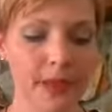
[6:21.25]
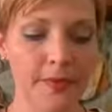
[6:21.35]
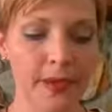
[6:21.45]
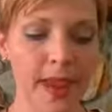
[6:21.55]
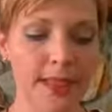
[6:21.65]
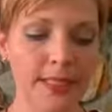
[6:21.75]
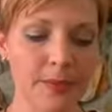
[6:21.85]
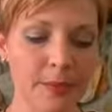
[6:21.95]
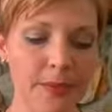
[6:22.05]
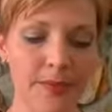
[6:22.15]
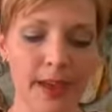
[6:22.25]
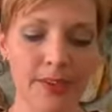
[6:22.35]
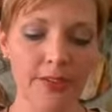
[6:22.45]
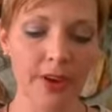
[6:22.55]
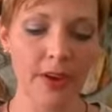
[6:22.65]
Face
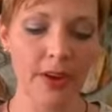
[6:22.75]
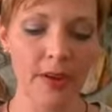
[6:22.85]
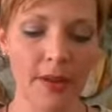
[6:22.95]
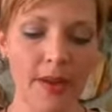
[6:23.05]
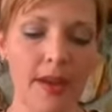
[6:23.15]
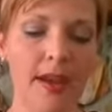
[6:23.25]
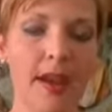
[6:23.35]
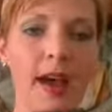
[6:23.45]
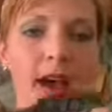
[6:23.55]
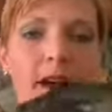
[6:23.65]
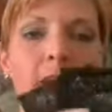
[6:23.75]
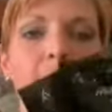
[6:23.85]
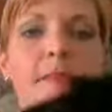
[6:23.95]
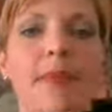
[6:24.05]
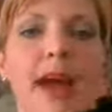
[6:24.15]
Perfector
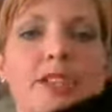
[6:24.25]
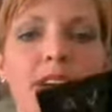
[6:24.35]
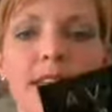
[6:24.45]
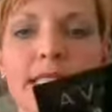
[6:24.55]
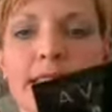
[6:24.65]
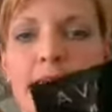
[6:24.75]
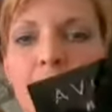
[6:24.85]
Magix.